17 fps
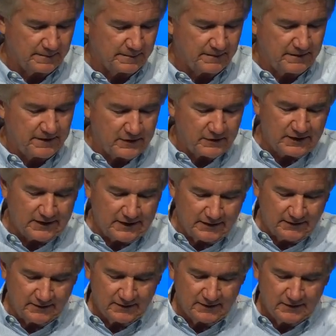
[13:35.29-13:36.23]
Their
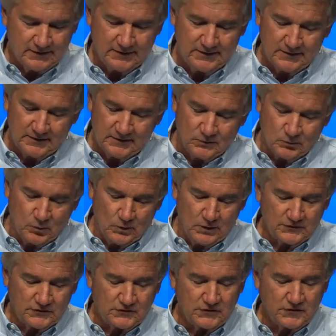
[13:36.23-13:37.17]
end, well,
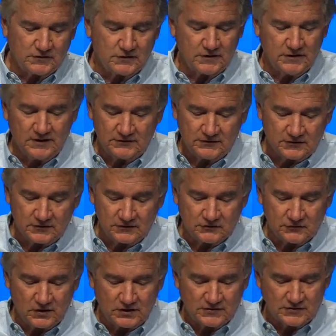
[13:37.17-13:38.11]
it's, just, it's
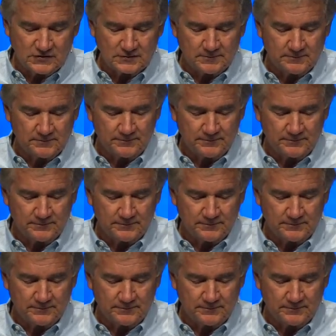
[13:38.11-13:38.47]
destruction.